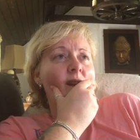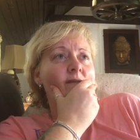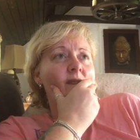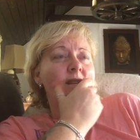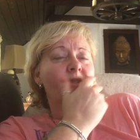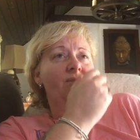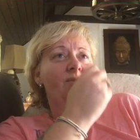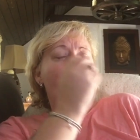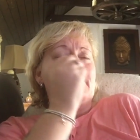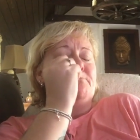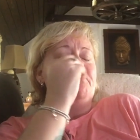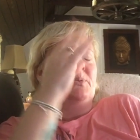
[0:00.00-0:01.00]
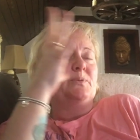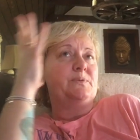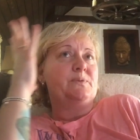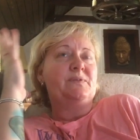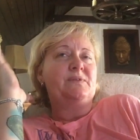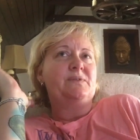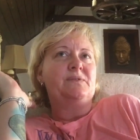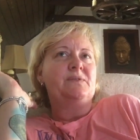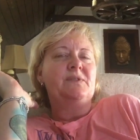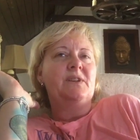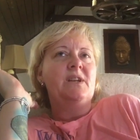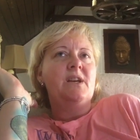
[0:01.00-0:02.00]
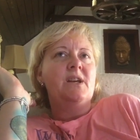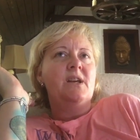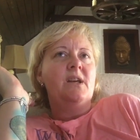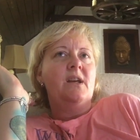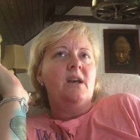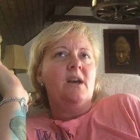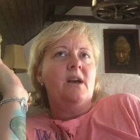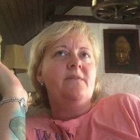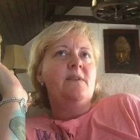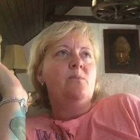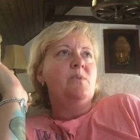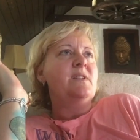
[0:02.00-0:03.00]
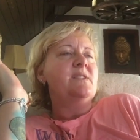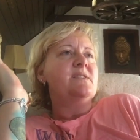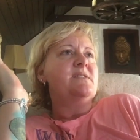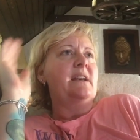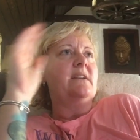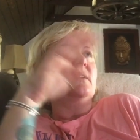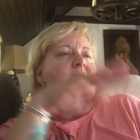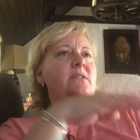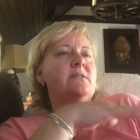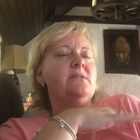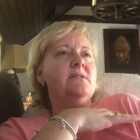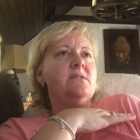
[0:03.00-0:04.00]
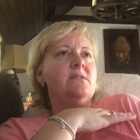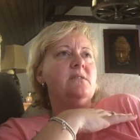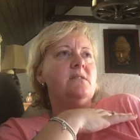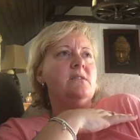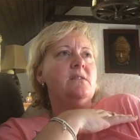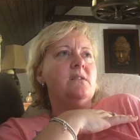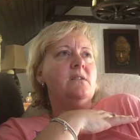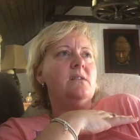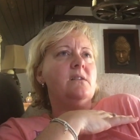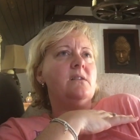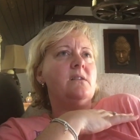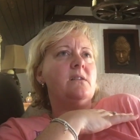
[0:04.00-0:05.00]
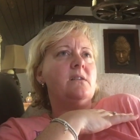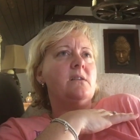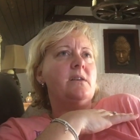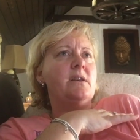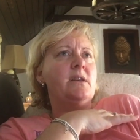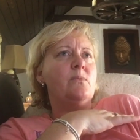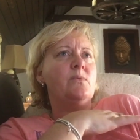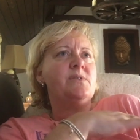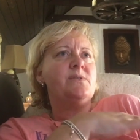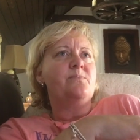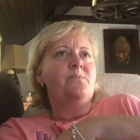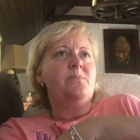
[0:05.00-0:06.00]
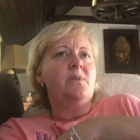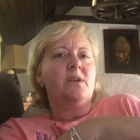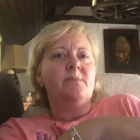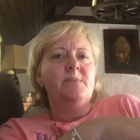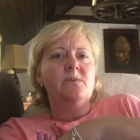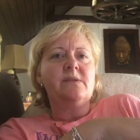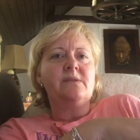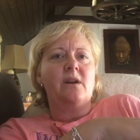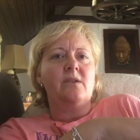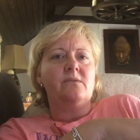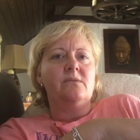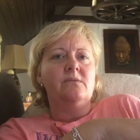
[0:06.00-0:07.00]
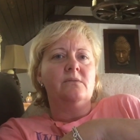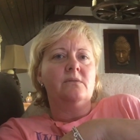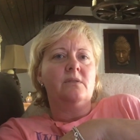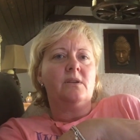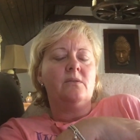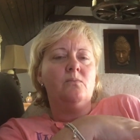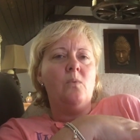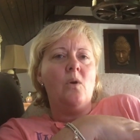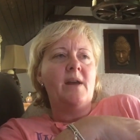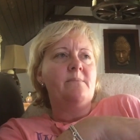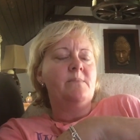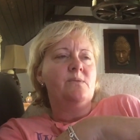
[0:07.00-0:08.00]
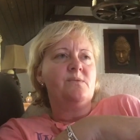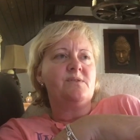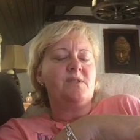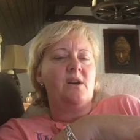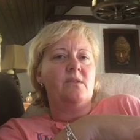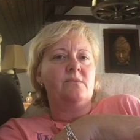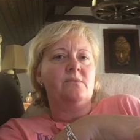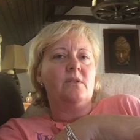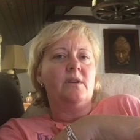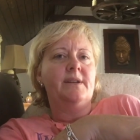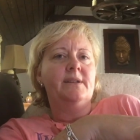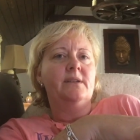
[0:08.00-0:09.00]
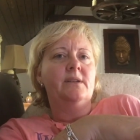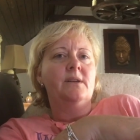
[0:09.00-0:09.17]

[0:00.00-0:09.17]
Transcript: And then it just went poof. And then within a second, it was like a millstone, like a white millstone, right?